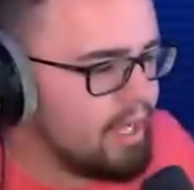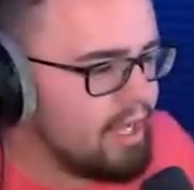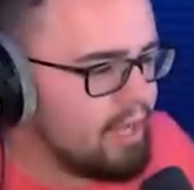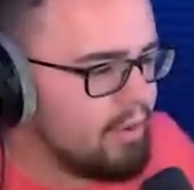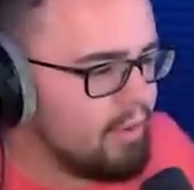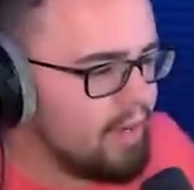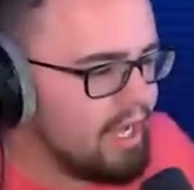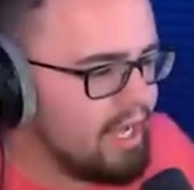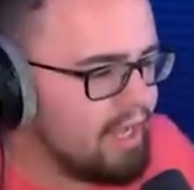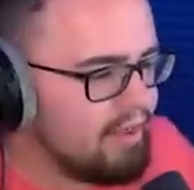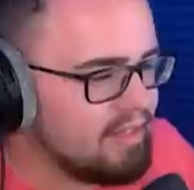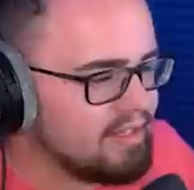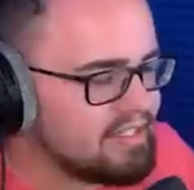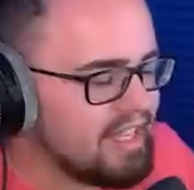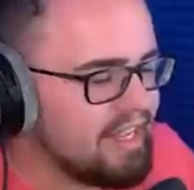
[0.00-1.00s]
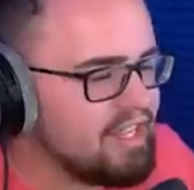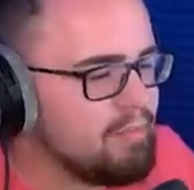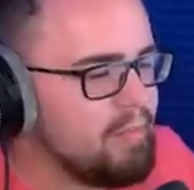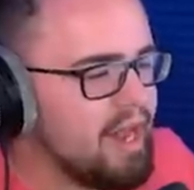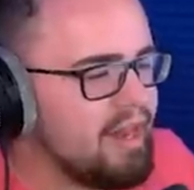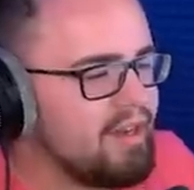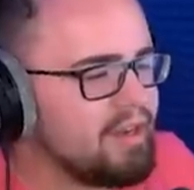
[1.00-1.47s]
well, well. Looks like you
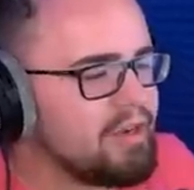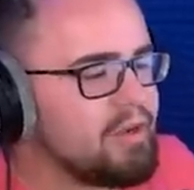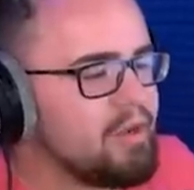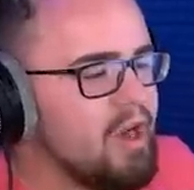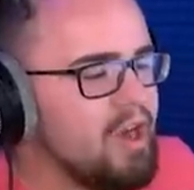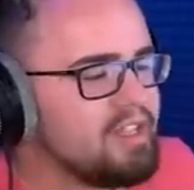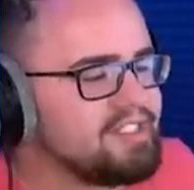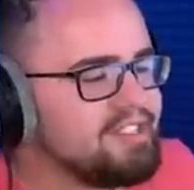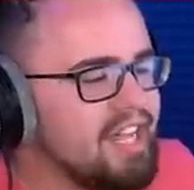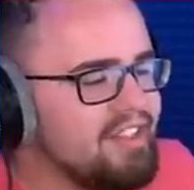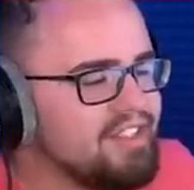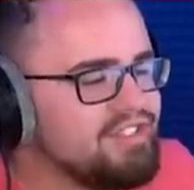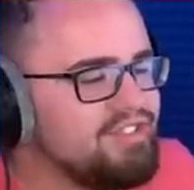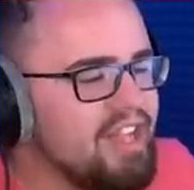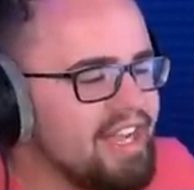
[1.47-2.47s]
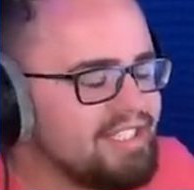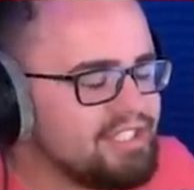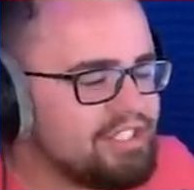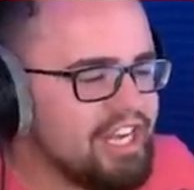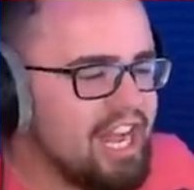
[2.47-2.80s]
made it across. Now this next